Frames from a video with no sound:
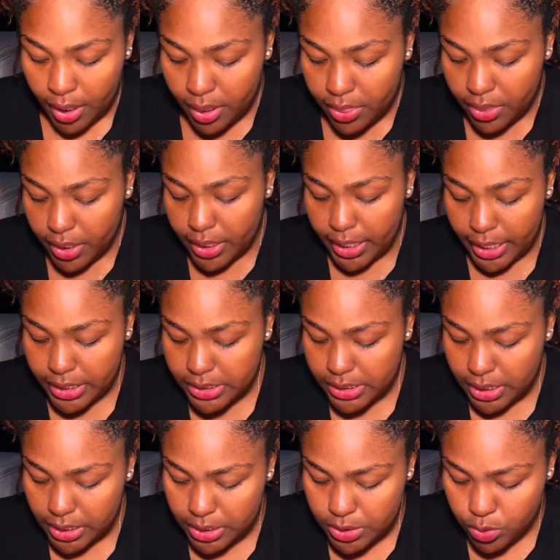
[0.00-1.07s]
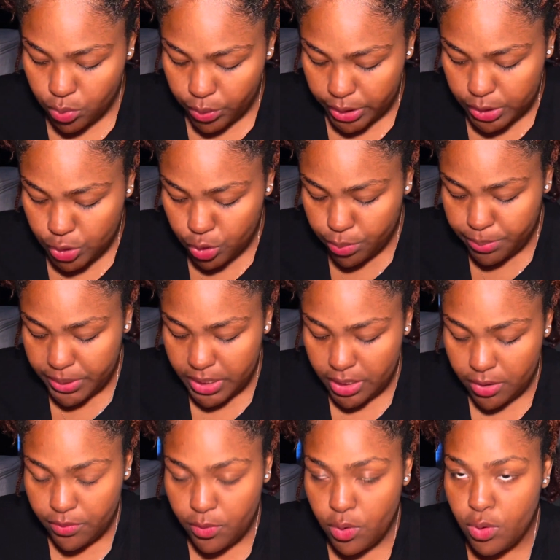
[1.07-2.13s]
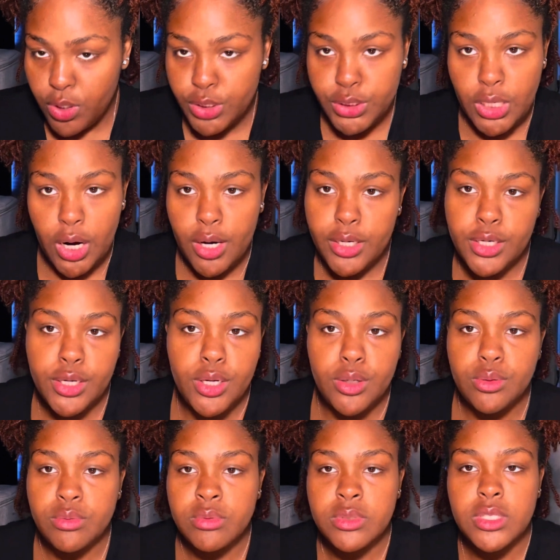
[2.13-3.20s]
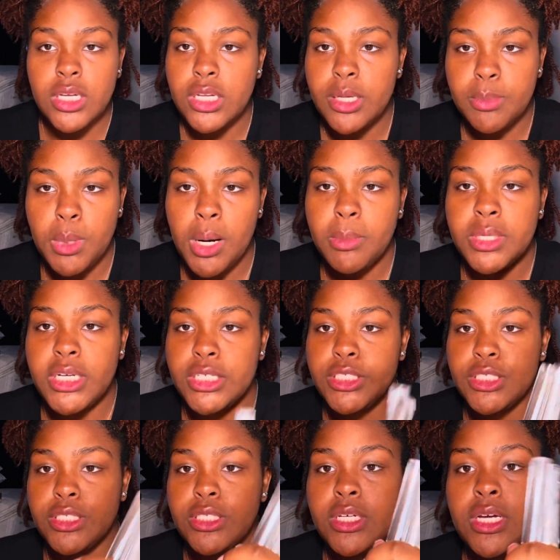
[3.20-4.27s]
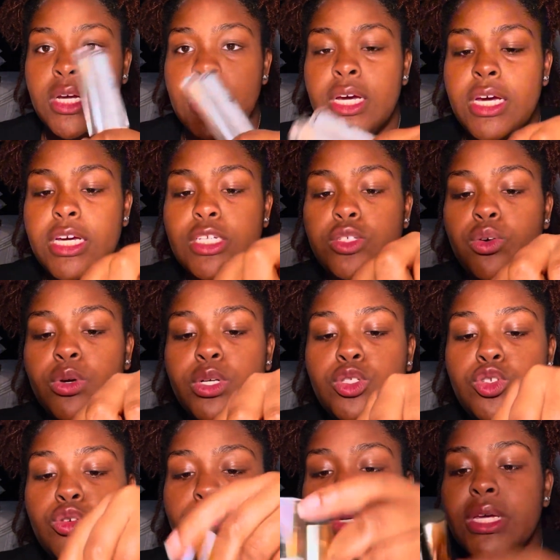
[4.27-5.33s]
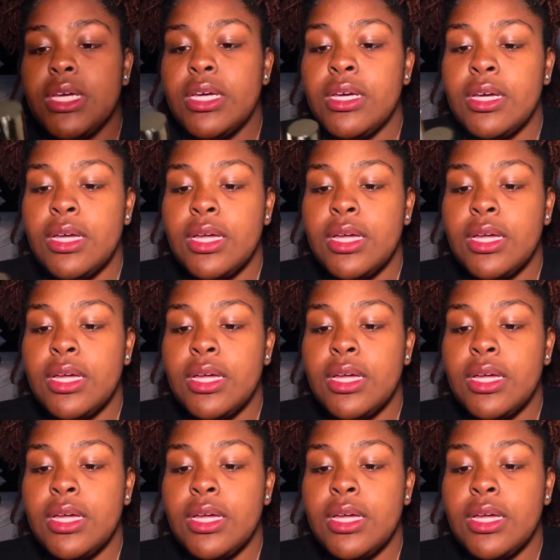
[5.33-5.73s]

the next thing is going to be of course y'all already know the lip combination is going to be